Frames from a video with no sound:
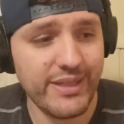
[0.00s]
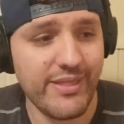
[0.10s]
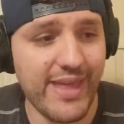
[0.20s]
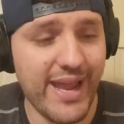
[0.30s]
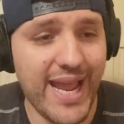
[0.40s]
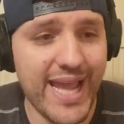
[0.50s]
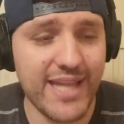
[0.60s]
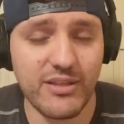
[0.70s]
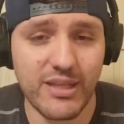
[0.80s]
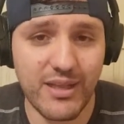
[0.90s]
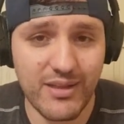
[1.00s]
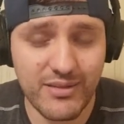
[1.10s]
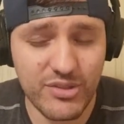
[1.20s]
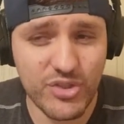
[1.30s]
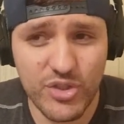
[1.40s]
that had
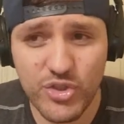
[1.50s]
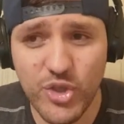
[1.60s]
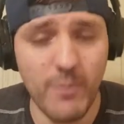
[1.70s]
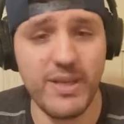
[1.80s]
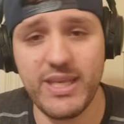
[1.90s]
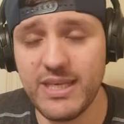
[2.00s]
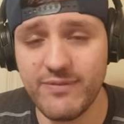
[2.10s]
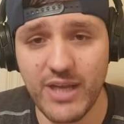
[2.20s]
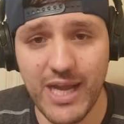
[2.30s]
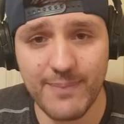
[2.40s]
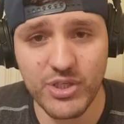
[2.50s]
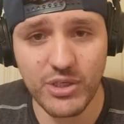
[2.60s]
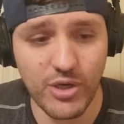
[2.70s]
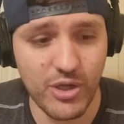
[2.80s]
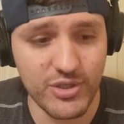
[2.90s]
so many even option
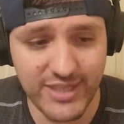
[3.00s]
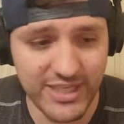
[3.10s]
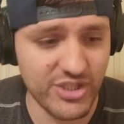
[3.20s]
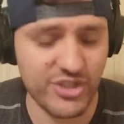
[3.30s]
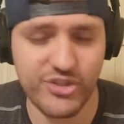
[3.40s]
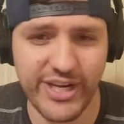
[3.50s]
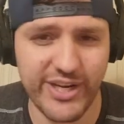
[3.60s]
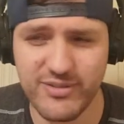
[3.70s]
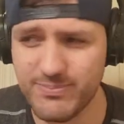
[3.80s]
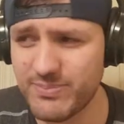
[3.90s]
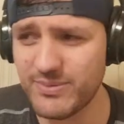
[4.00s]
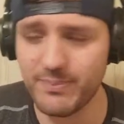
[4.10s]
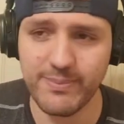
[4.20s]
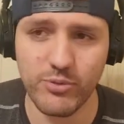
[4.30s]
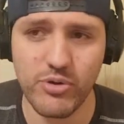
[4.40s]
calls, not just shares. The
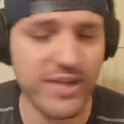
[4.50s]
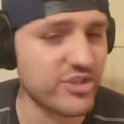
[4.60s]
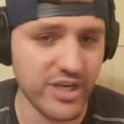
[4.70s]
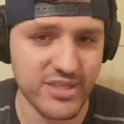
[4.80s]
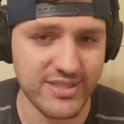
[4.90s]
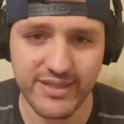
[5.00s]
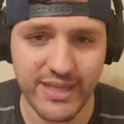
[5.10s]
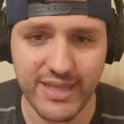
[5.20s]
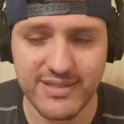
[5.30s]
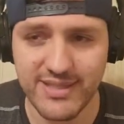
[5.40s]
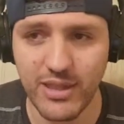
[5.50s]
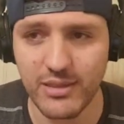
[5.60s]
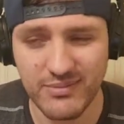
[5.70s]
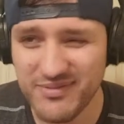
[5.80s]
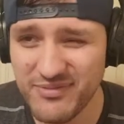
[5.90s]
people who had shares did not
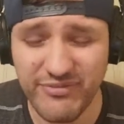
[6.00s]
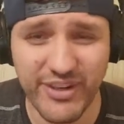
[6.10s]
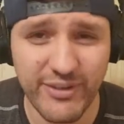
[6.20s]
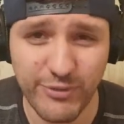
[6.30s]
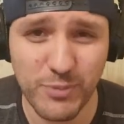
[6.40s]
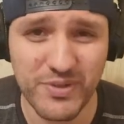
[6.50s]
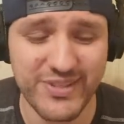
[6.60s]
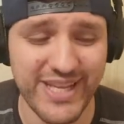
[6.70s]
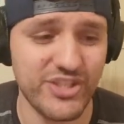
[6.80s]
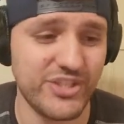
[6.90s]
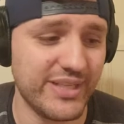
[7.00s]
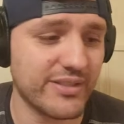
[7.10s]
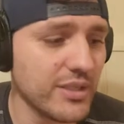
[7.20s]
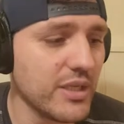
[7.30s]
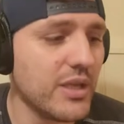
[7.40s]
sell. Very few percentage did.